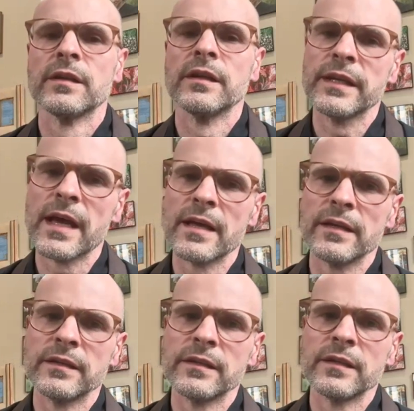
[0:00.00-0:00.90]
Yet,
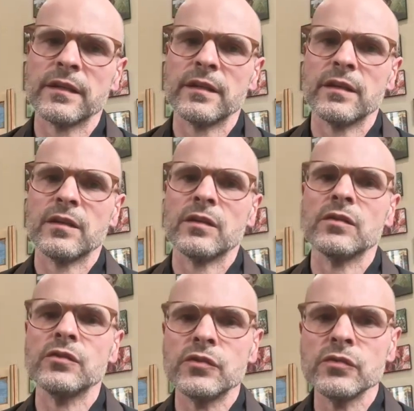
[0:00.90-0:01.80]

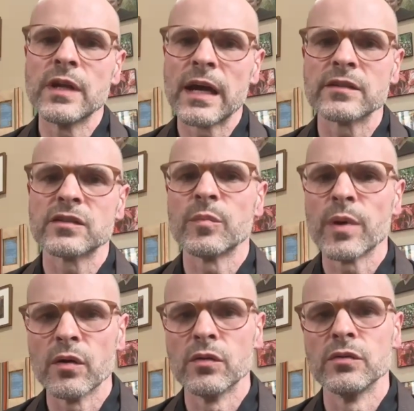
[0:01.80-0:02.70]
do not
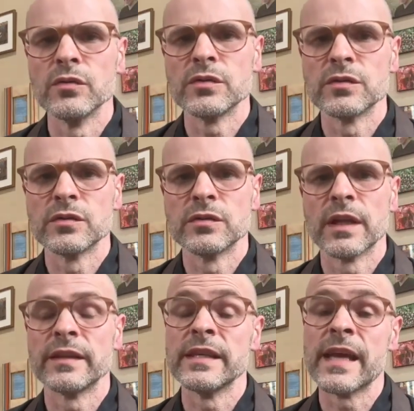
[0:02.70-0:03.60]
suppose
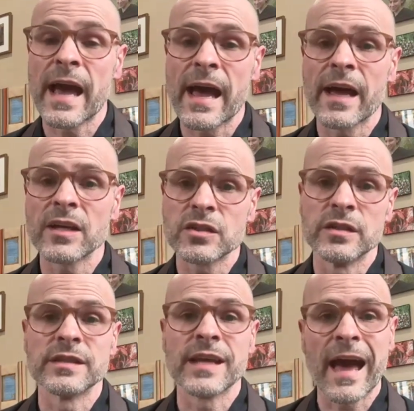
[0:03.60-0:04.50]
that the ash
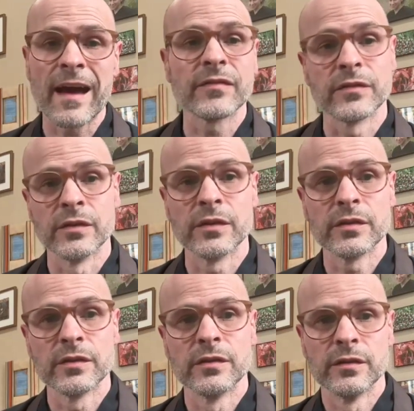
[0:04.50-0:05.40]
is after